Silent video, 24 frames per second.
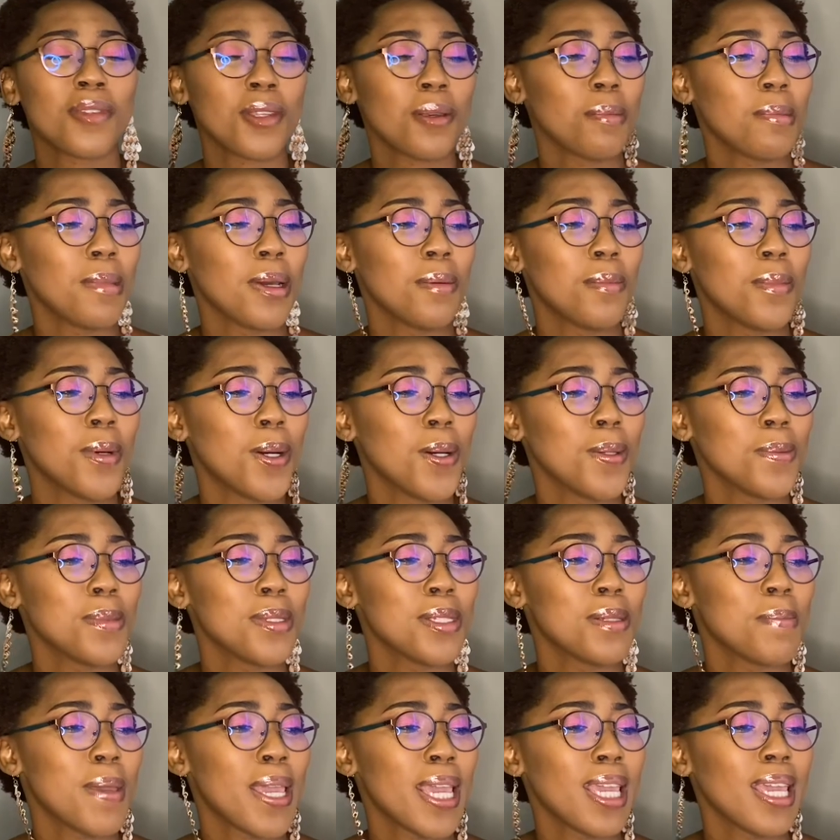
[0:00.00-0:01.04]
My mom's
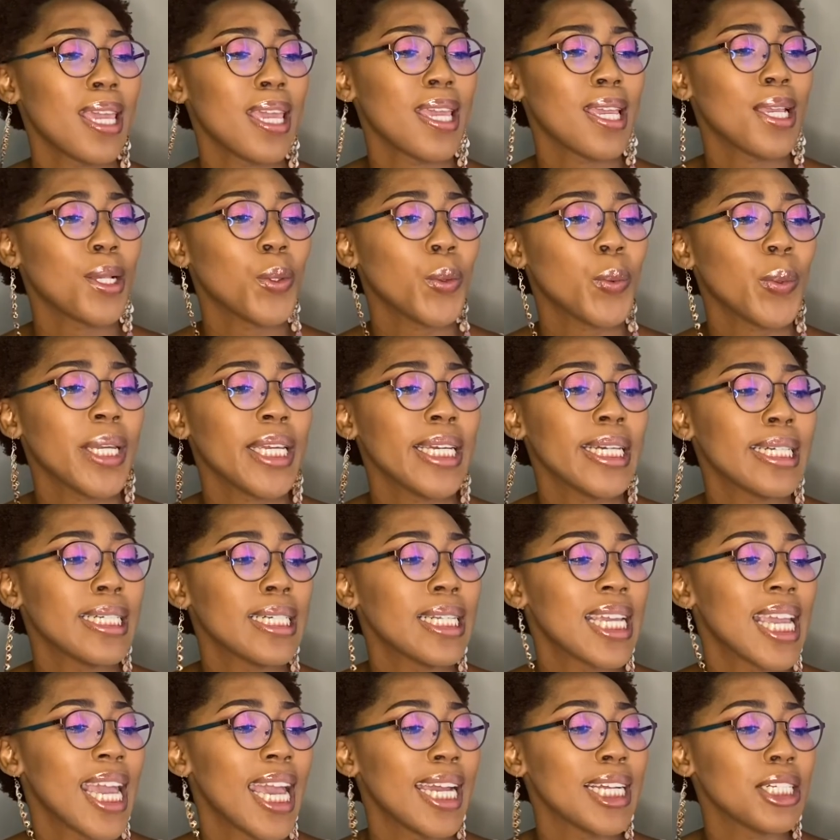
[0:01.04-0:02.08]
making weird
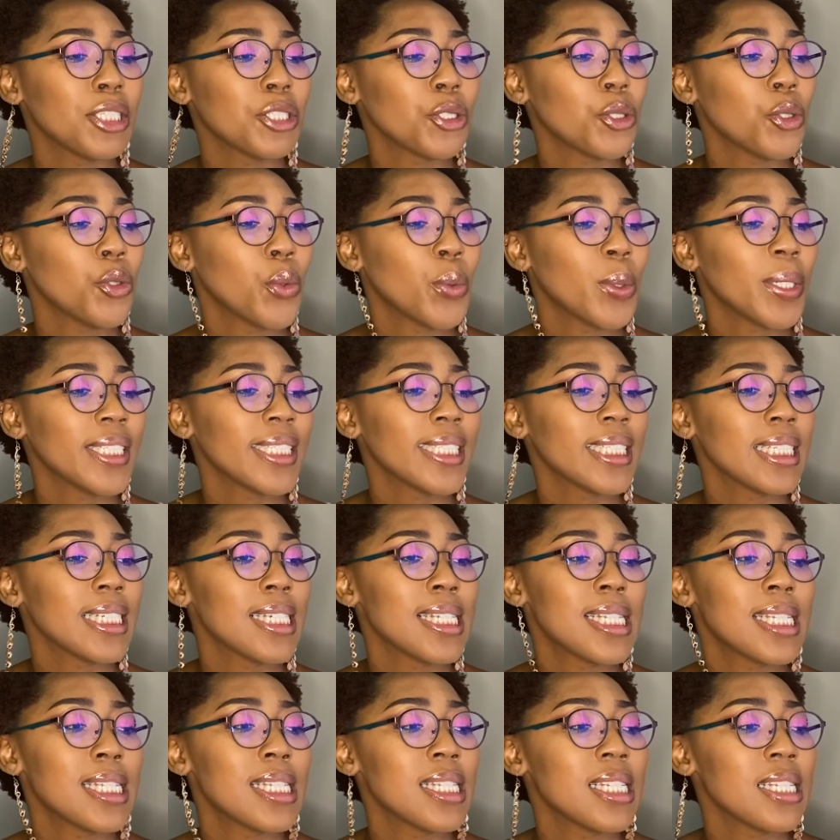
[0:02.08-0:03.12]
cat
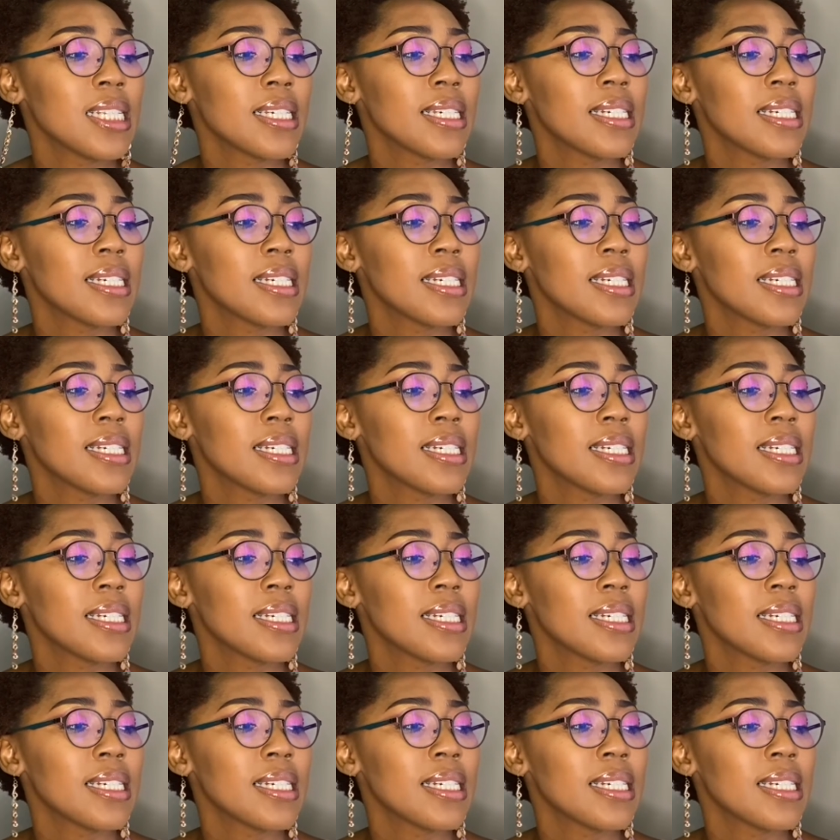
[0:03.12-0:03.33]
noises.